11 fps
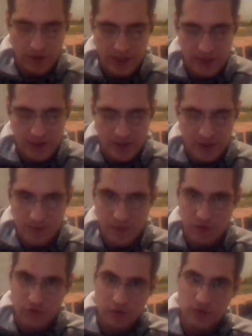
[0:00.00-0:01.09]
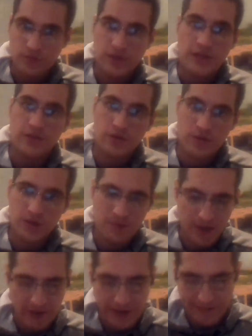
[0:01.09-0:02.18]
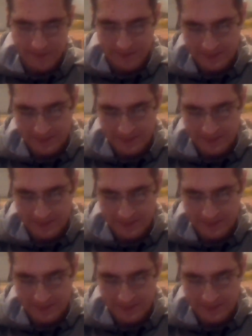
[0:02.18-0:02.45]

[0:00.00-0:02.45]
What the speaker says: is betrothed, right, newly married,